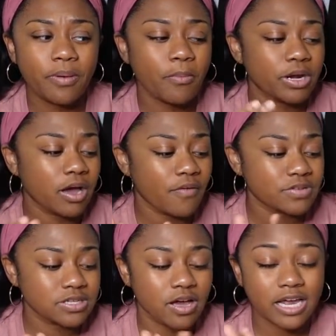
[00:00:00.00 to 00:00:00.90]
I'm on a
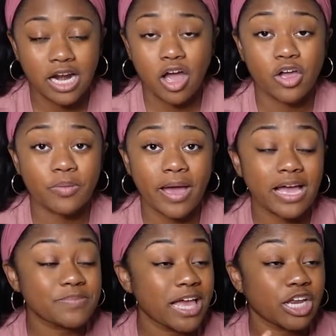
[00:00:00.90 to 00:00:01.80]
conference call. Can I call you back?
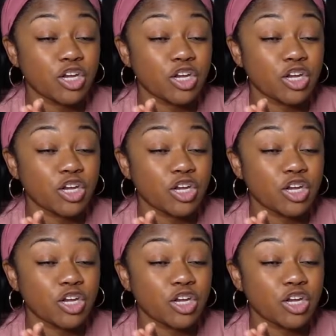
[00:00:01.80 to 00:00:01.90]
I'm like,